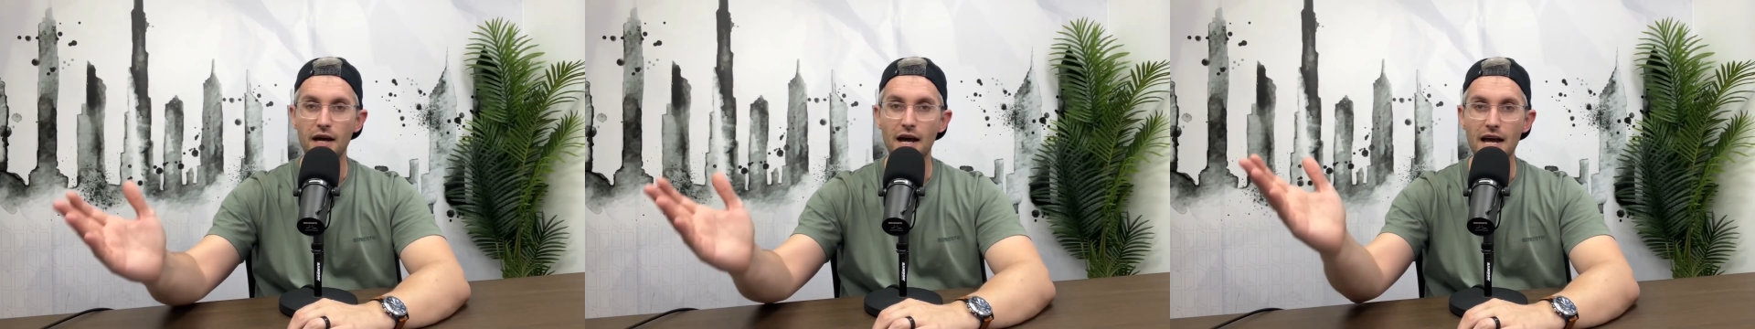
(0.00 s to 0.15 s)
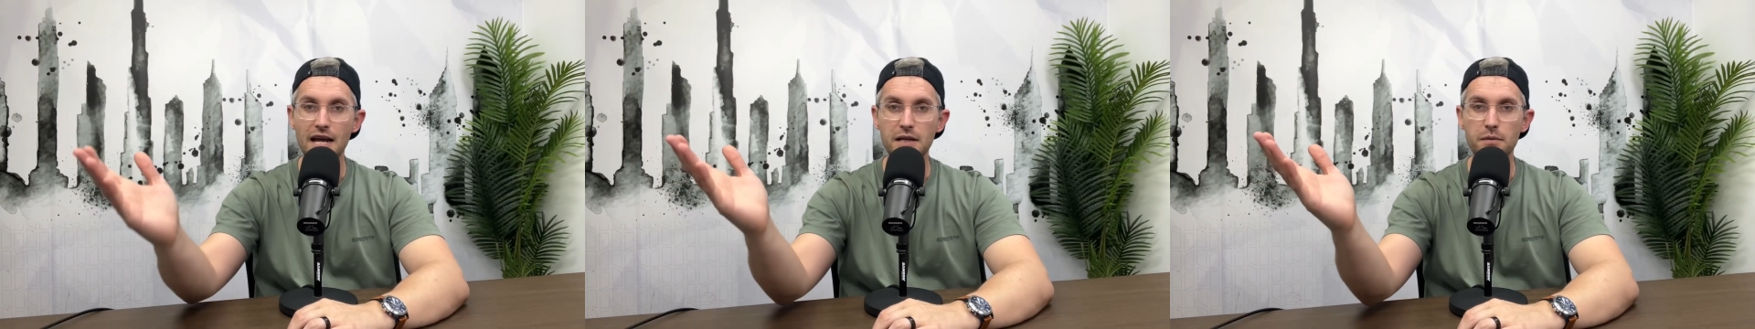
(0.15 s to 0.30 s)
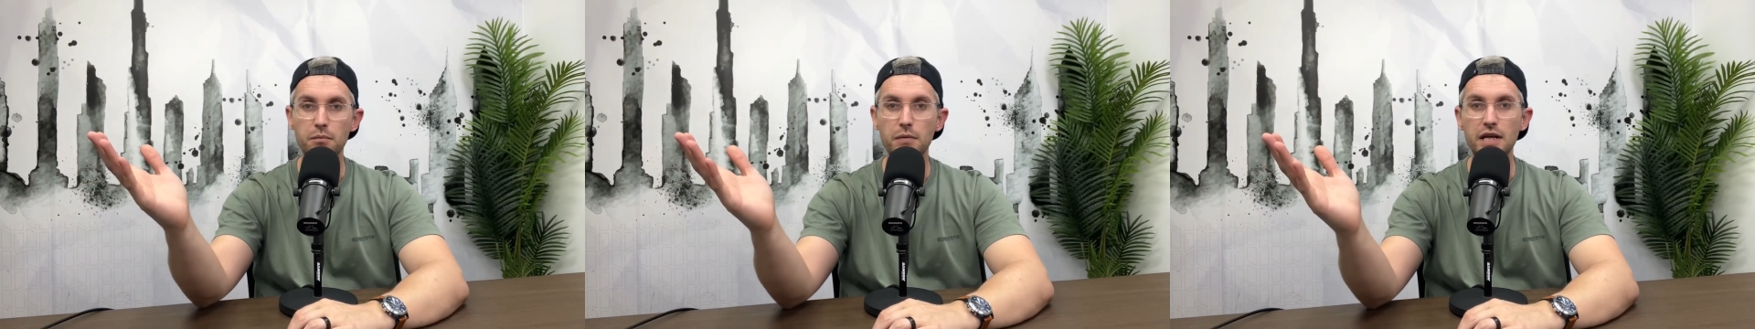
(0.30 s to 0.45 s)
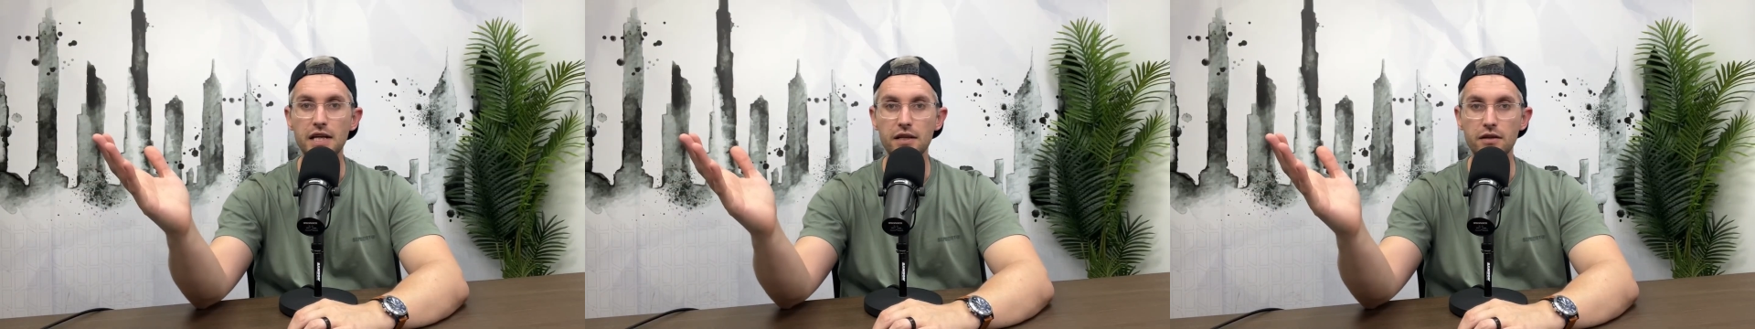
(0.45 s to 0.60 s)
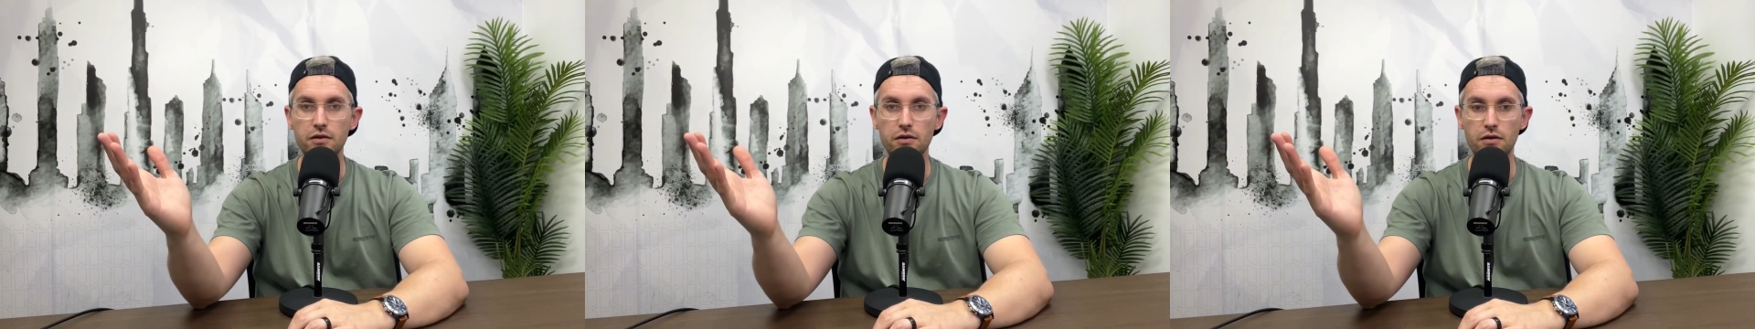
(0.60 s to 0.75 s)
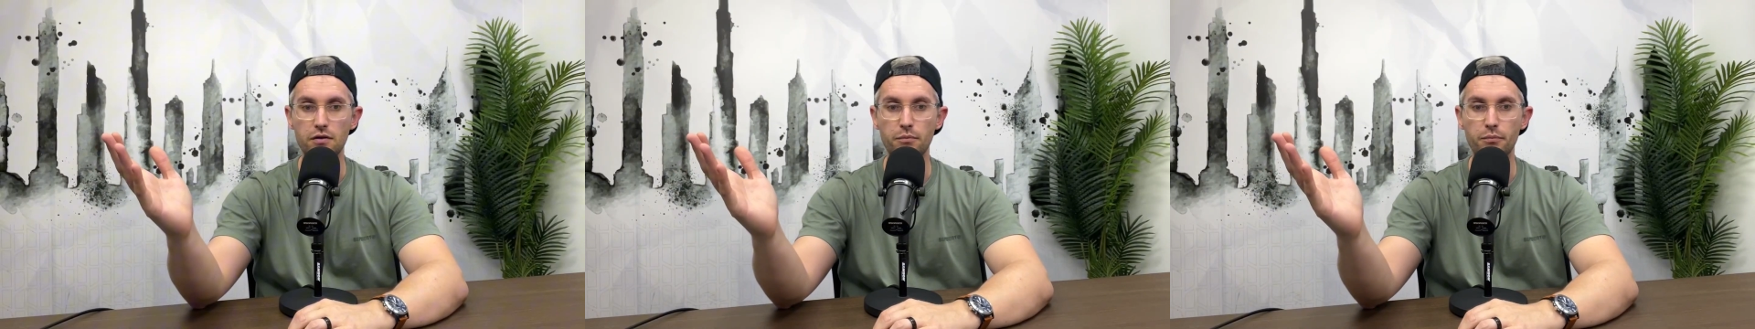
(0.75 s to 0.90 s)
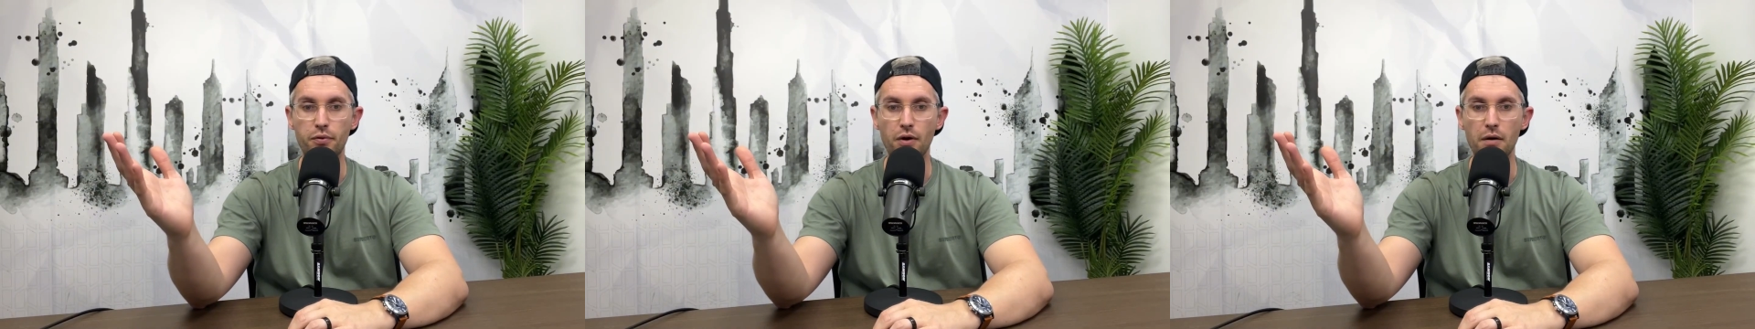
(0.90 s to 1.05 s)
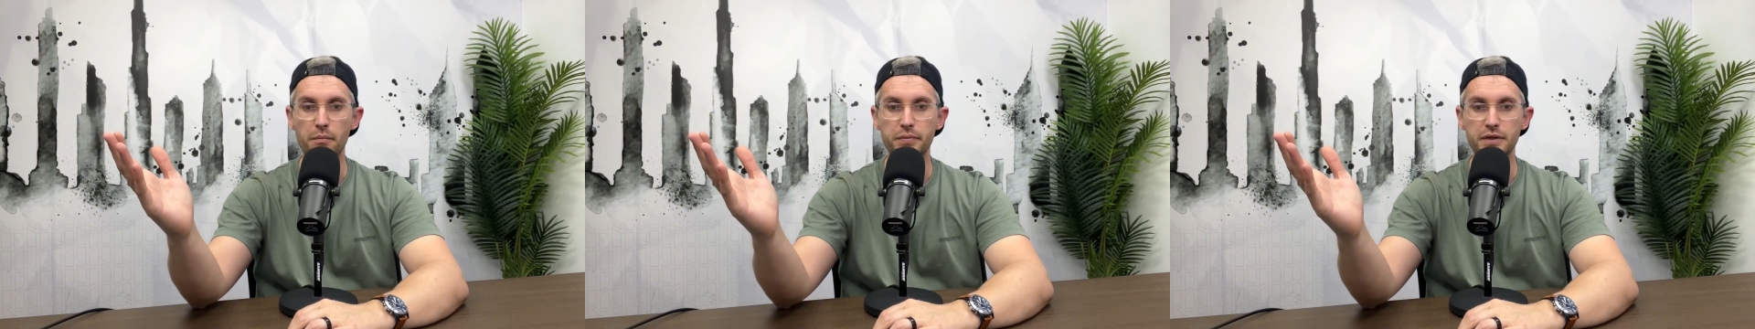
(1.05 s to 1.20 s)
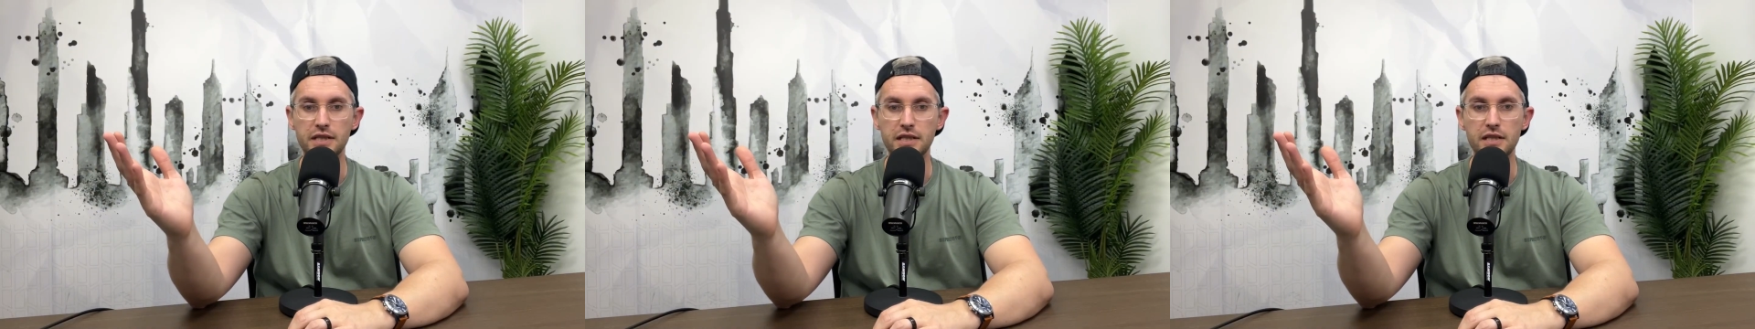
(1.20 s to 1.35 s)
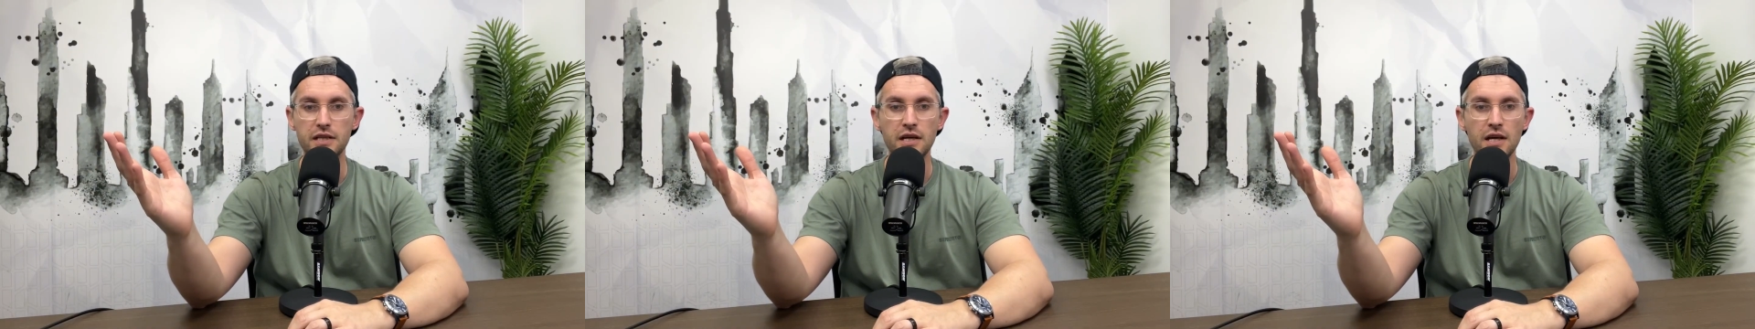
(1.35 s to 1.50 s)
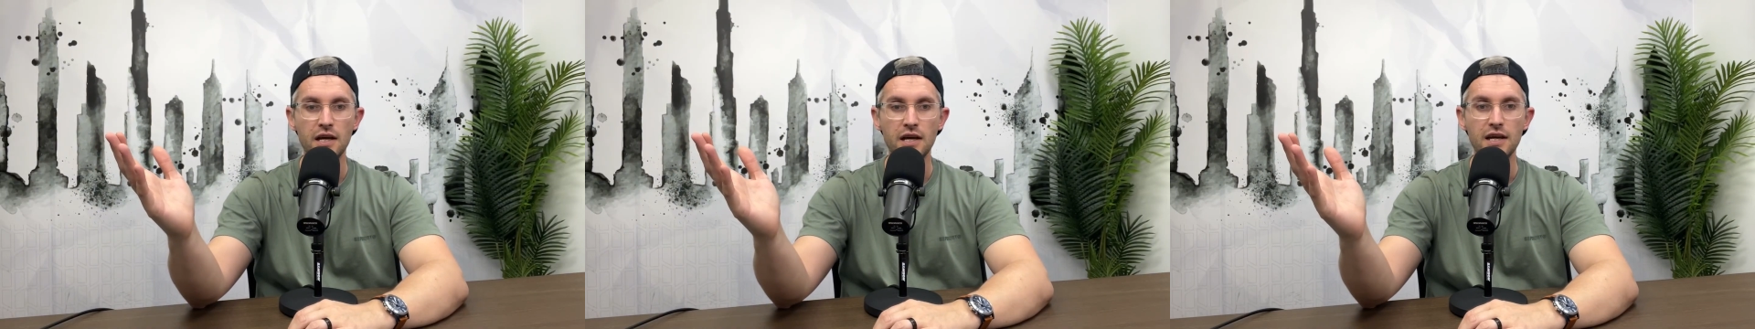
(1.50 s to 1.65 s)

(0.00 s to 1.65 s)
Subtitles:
8 million dirham property